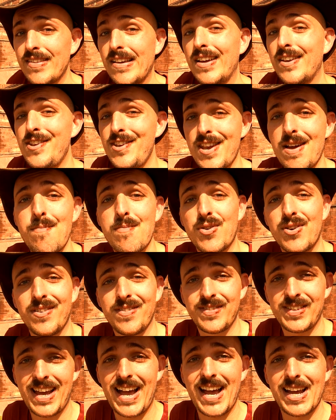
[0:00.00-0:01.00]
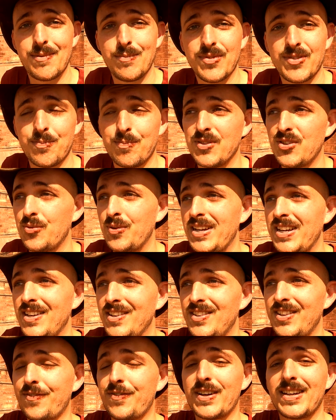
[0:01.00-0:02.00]
a number of times between
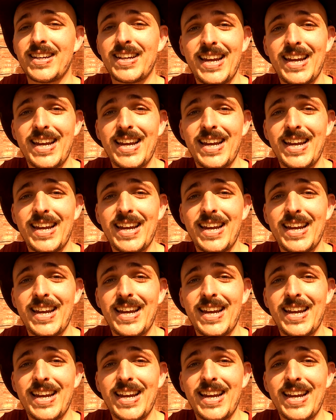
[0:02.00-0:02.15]
different